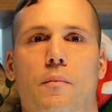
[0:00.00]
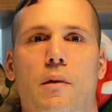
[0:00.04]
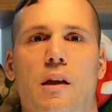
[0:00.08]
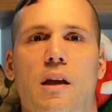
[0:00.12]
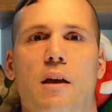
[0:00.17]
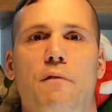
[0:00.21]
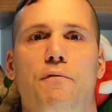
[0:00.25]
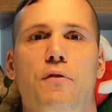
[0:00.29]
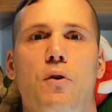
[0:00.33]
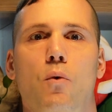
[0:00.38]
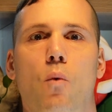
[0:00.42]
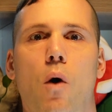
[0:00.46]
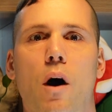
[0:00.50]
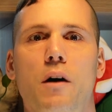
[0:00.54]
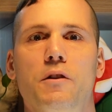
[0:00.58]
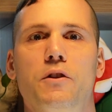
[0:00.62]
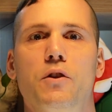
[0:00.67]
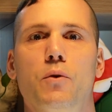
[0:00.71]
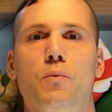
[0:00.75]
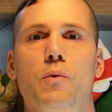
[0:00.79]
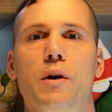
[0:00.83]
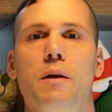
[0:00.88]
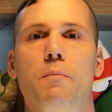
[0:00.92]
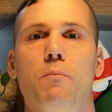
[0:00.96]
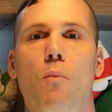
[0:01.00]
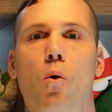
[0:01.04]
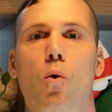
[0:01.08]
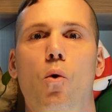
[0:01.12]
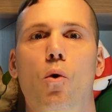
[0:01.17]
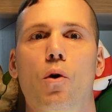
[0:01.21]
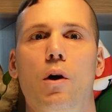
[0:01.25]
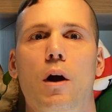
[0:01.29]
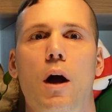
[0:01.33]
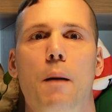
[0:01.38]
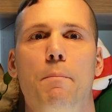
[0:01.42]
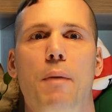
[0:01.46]
If you want to read
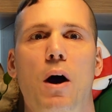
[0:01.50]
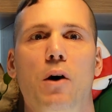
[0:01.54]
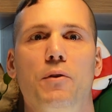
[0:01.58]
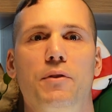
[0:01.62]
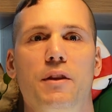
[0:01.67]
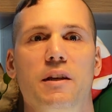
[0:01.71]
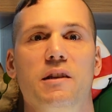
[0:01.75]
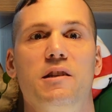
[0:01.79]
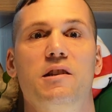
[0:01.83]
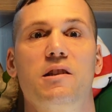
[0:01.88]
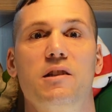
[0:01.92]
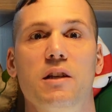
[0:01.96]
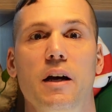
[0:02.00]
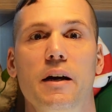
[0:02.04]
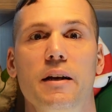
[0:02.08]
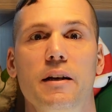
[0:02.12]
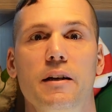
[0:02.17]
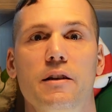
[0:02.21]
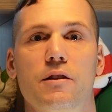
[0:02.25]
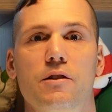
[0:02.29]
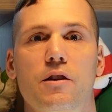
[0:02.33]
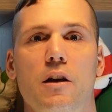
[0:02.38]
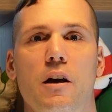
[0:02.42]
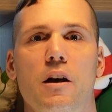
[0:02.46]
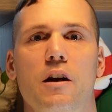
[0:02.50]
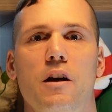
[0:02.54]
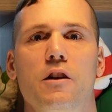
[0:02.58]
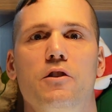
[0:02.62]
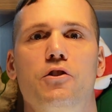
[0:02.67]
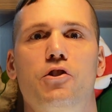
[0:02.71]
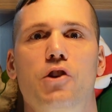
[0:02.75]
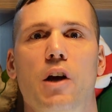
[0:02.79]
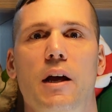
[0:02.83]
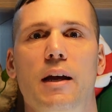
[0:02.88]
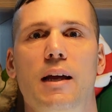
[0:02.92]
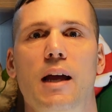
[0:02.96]
more about these studies,
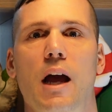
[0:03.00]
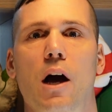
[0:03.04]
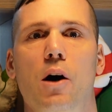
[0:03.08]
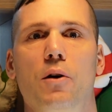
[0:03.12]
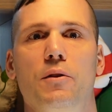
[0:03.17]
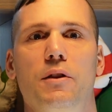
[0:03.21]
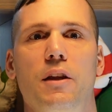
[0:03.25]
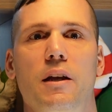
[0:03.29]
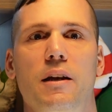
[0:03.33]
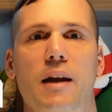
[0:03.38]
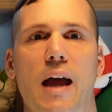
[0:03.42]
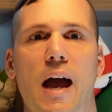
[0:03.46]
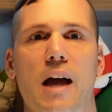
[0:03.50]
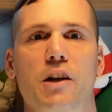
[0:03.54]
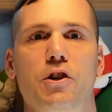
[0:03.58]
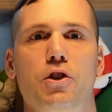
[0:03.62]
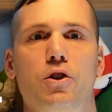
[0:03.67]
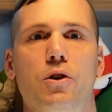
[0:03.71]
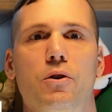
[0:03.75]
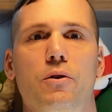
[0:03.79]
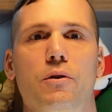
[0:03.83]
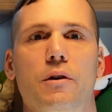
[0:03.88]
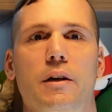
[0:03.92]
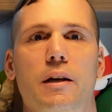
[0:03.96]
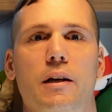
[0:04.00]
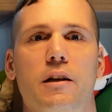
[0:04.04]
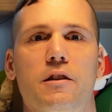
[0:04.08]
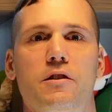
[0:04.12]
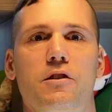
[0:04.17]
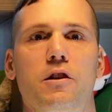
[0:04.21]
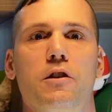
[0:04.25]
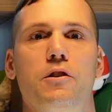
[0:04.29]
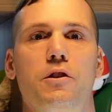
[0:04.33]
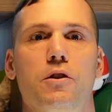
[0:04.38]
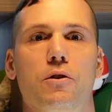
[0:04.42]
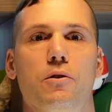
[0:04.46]
check out the National
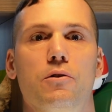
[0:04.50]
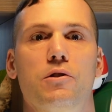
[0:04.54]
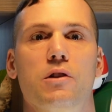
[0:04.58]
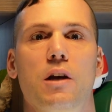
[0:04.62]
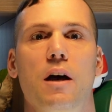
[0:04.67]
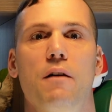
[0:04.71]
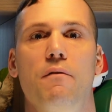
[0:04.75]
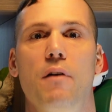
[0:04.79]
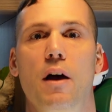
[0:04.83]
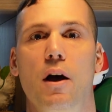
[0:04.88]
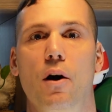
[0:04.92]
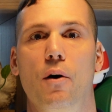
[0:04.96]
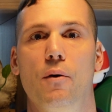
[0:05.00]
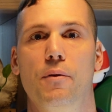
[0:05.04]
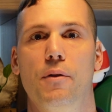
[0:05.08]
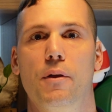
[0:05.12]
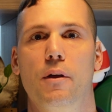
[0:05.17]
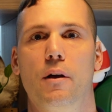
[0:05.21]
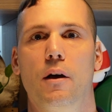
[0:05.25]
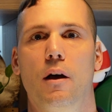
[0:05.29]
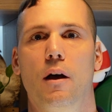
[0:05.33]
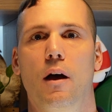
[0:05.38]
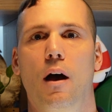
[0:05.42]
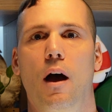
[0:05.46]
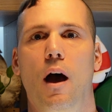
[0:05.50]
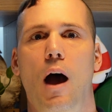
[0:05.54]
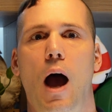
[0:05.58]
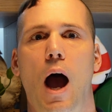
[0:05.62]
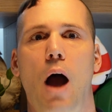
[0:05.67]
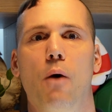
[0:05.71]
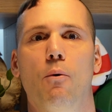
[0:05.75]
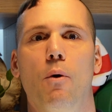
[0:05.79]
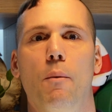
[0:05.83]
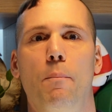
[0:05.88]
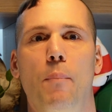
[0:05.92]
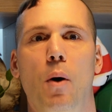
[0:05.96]
Institutes of Health. I
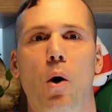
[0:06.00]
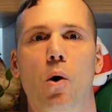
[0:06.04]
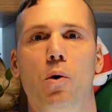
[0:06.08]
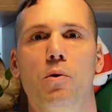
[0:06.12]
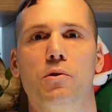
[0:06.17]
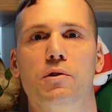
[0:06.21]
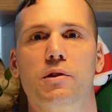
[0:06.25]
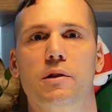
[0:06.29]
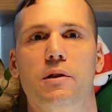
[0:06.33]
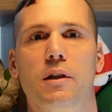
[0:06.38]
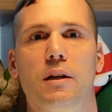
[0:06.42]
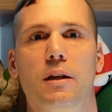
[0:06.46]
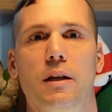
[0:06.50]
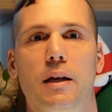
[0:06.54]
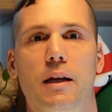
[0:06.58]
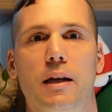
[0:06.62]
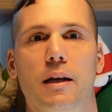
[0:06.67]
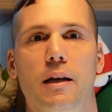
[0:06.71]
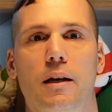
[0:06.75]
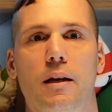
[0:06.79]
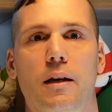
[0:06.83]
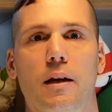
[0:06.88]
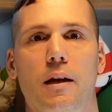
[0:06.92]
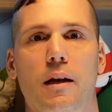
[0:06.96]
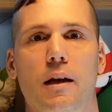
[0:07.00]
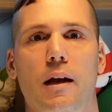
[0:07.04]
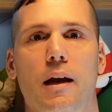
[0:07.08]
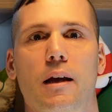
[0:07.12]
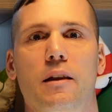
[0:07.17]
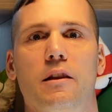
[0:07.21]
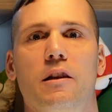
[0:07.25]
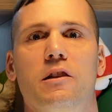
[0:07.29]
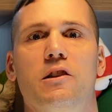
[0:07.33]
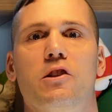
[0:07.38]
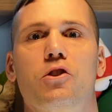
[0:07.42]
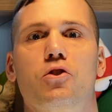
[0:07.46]
will post the link in
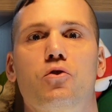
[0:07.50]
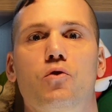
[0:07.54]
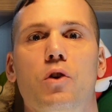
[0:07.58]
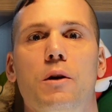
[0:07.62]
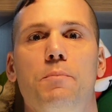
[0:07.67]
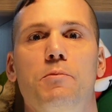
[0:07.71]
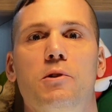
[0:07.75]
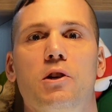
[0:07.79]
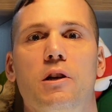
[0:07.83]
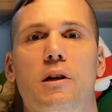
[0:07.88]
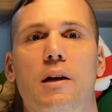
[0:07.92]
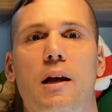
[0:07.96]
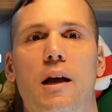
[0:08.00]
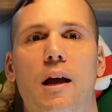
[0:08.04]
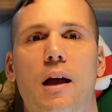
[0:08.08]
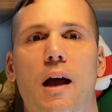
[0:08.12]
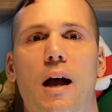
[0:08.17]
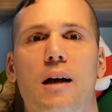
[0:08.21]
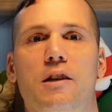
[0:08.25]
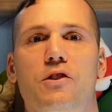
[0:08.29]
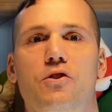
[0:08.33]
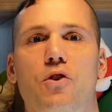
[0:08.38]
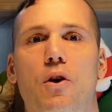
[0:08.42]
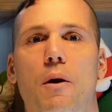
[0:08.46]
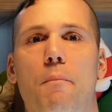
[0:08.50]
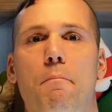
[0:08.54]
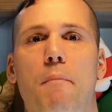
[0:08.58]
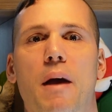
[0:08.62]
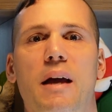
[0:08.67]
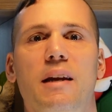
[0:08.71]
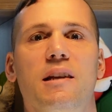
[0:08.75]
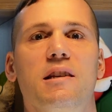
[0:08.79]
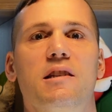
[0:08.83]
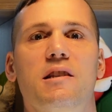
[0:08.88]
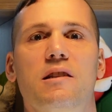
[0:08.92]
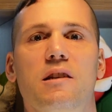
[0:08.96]
the description, as there are
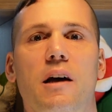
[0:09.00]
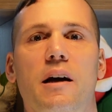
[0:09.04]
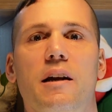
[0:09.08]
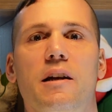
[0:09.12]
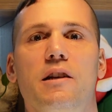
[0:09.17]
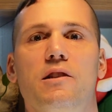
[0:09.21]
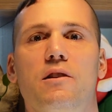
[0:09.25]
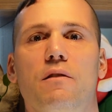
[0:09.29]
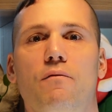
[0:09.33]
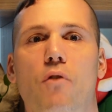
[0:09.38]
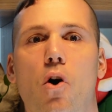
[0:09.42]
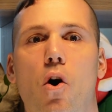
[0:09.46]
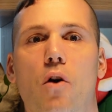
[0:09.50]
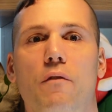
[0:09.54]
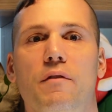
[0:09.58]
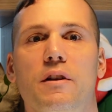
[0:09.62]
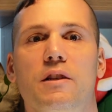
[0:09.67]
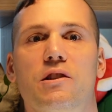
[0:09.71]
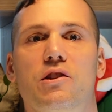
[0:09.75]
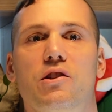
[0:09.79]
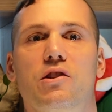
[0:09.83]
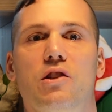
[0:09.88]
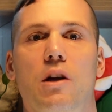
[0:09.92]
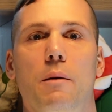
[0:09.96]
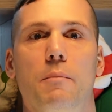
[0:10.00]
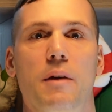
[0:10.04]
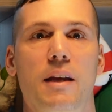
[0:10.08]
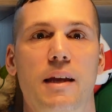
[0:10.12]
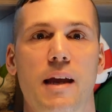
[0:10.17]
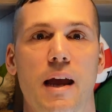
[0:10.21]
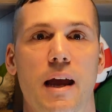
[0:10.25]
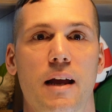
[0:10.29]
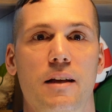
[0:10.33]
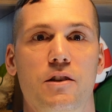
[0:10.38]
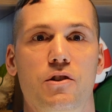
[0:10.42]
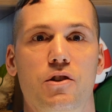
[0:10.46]
many studies involving stomach
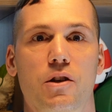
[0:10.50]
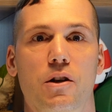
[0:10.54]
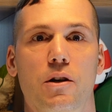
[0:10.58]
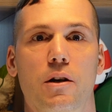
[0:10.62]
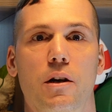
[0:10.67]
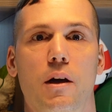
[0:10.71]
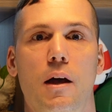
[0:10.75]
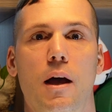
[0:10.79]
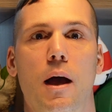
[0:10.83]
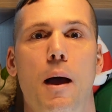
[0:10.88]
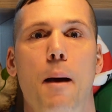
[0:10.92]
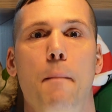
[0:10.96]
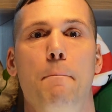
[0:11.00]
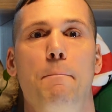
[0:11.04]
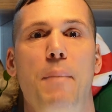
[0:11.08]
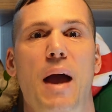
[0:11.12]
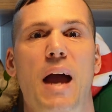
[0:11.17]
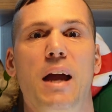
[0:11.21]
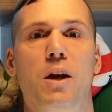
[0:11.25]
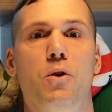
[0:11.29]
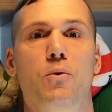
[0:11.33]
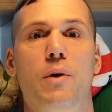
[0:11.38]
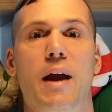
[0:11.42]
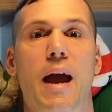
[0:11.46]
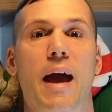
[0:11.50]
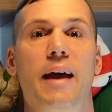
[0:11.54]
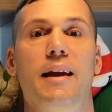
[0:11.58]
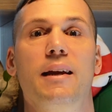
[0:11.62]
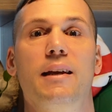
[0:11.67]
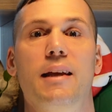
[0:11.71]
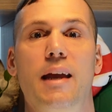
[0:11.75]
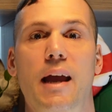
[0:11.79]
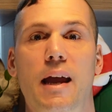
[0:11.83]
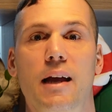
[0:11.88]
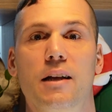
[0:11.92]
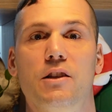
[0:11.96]
cancer, pancreatic
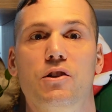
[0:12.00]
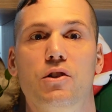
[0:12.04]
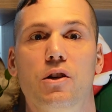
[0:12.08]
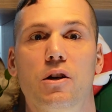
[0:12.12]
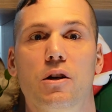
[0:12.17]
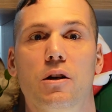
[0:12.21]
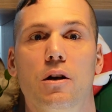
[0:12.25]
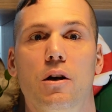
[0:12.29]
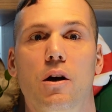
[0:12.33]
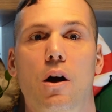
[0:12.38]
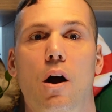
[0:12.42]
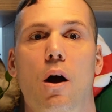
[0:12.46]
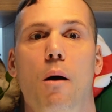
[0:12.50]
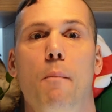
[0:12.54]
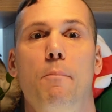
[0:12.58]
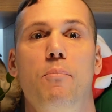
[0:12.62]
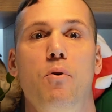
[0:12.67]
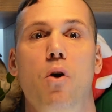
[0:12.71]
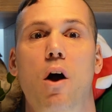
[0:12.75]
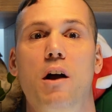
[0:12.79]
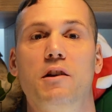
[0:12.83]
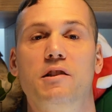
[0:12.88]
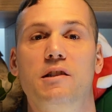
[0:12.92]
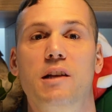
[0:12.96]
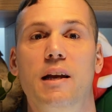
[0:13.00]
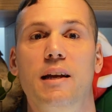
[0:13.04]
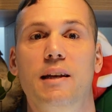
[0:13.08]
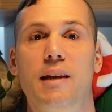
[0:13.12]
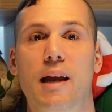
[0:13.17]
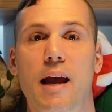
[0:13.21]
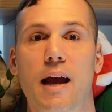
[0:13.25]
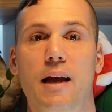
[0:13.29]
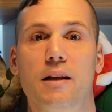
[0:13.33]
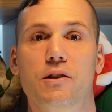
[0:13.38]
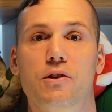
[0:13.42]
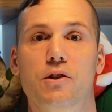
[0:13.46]
cancer, prostate
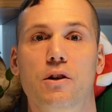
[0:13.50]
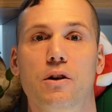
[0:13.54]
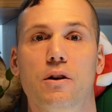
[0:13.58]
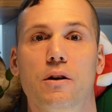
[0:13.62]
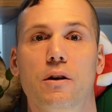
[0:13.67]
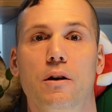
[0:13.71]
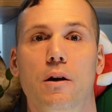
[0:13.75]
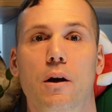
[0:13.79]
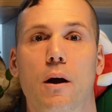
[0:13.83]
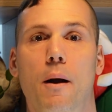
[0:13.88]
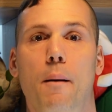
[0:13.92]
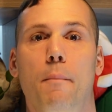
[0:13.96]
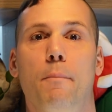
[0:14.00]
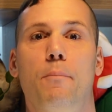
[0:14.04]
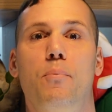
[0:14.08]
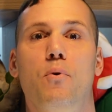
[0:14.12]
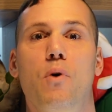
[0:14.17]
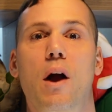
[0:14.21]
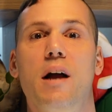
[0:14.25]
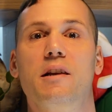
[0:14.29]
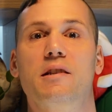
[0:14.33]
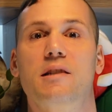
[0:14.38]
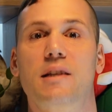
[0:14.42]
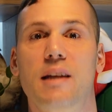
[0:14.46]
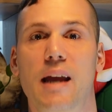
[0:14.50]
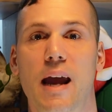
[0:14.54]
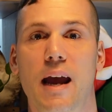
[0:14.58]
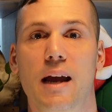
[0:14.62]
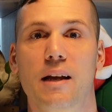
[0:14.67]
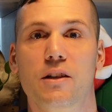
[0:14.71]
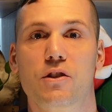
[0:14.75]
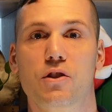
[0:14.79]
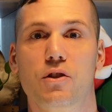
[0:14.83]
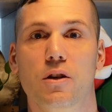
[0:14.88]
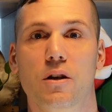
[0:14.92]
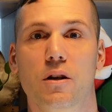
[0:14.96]
cancer, breast
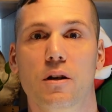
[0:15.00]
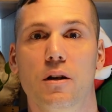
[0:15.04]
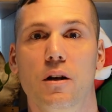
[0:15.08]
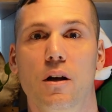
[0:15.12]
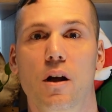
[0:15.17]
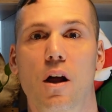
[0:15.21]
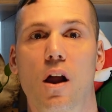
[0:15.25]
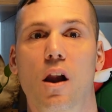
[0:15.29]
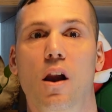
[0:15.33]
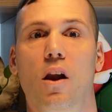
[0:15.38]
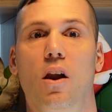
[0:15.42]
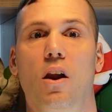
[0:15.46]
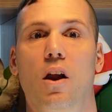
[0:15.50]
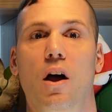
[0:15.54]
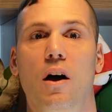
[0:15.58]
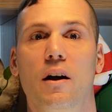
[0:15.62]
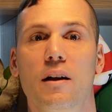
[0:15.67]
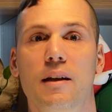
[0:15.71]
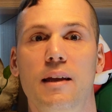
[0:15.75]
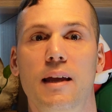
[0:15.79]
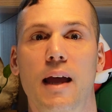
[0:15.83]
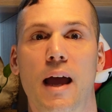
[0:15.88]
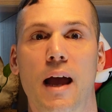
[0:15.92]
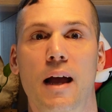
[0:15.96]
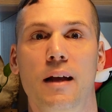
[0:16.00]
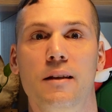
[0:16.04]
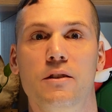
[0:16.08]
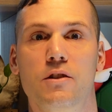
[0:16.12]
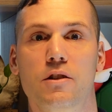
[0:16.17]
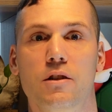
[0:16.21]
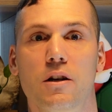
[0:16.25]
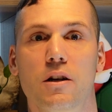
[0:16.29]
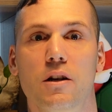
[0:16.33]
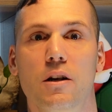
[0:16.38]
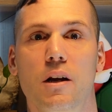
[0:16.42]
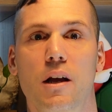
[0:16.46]
cancer, lung
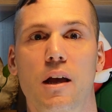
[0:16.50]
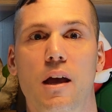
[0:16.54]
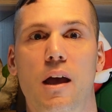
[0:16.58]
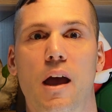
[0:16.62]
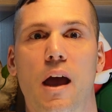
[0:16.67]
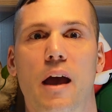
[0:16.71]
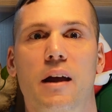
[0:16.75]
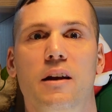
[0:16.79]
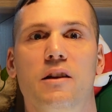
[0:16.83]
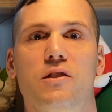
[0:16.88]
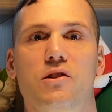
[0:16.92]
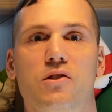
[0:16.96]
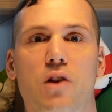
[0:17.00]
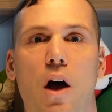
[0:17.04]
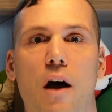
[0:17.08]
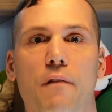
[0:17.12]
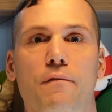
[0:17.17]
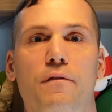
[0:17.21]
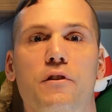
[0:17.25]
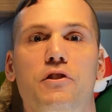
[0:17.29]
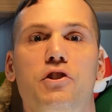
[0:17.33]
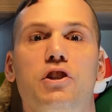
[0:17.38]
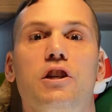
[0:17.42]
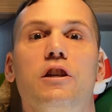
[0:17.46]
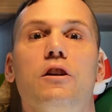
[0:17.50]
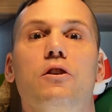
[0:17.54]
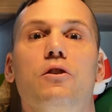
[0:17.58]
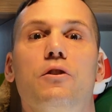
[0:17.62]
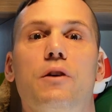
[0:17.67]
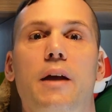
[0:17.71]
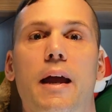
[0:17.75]
cancer, and esophageal